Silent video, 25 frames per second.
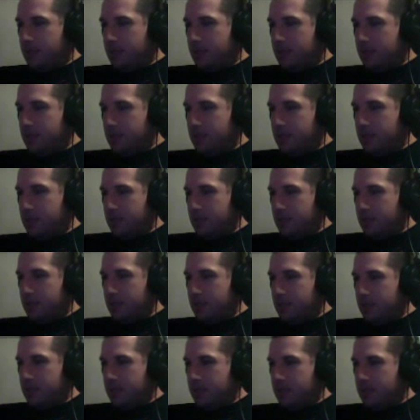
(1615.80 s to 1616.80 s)

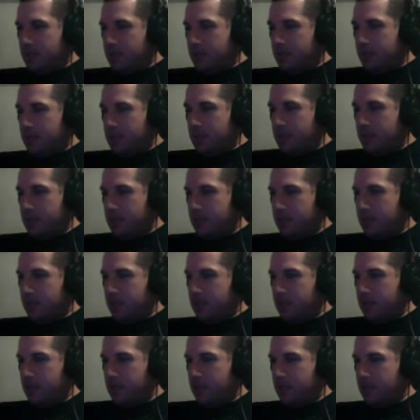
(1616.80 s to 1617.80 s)

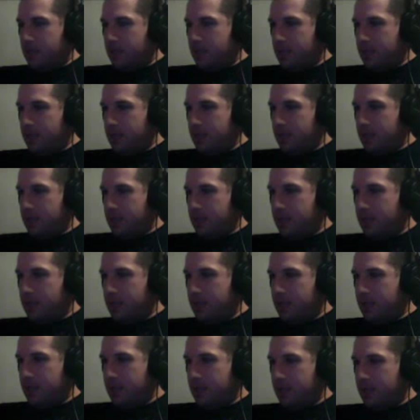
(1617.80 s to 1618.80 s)

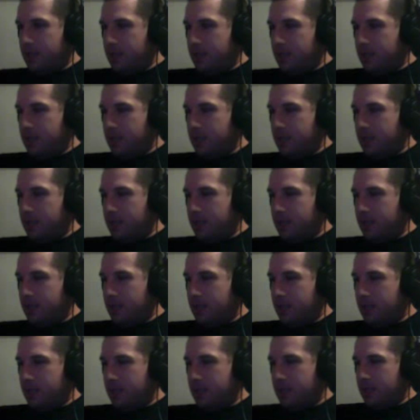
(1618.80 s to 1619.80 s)

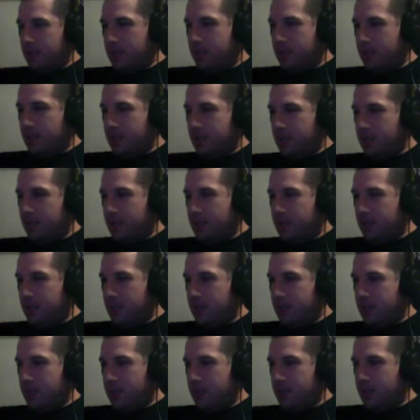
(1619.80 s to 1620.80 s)

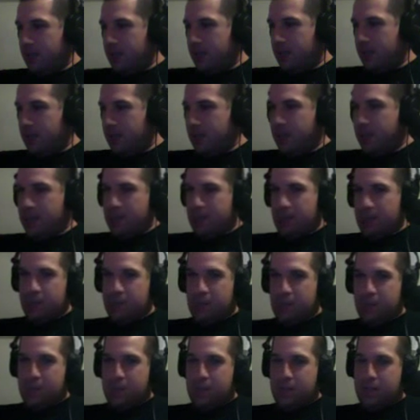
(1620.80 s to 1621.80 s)

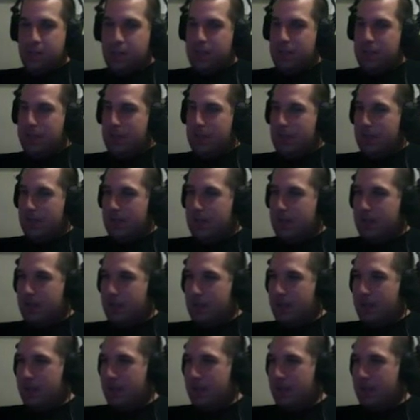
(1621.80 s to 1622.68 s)
This person isn't speaking.